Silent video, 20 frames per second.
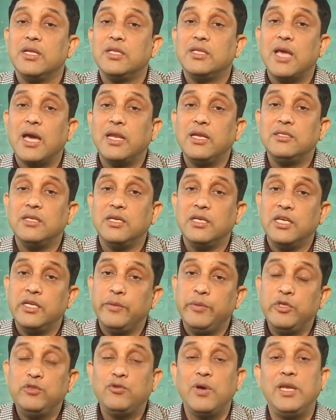there is
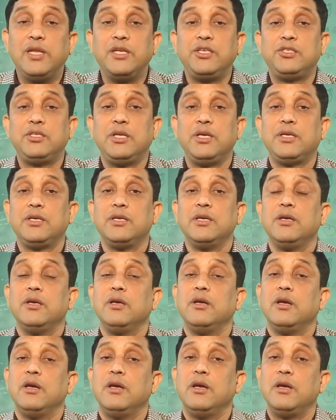individualistic
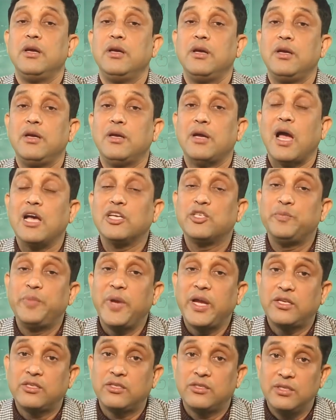
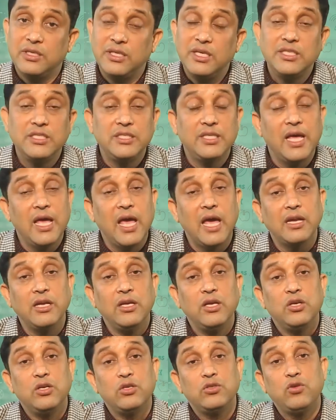aspect is
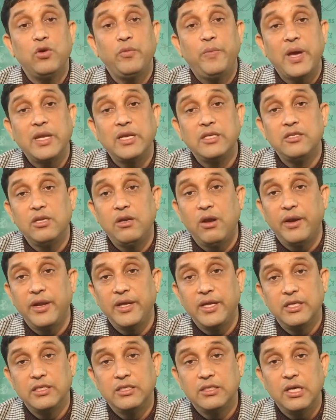there so far as
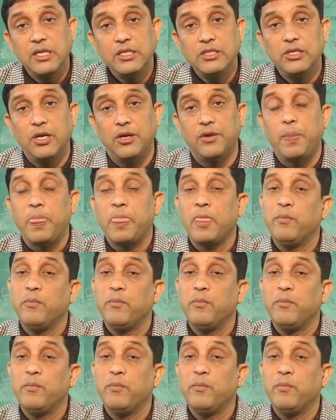learning is concerned.